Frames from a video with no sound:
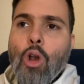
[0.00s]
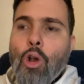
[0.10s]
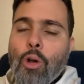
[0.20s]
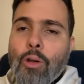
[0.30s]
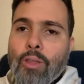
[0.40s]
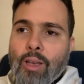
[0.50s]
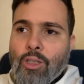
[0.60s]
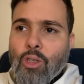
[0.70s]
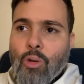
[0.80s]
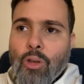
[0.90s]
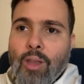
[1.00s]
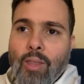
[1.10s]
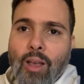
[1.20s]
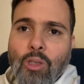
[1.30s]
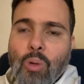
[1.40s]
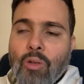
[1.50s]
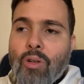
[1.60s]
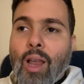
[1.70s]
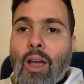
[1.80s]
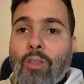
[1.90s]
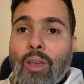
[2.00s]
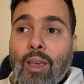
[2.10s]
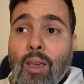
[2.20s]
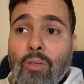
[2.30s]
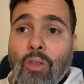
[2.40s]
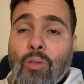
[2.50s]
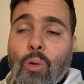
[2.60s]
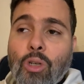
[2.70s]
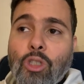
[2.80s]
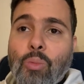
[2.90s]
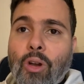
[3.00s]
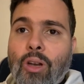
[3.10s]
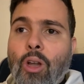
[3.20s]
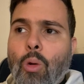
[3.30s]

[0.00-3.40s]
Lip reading: learn this, and that's where we rely on the gift of the Holy Spirit.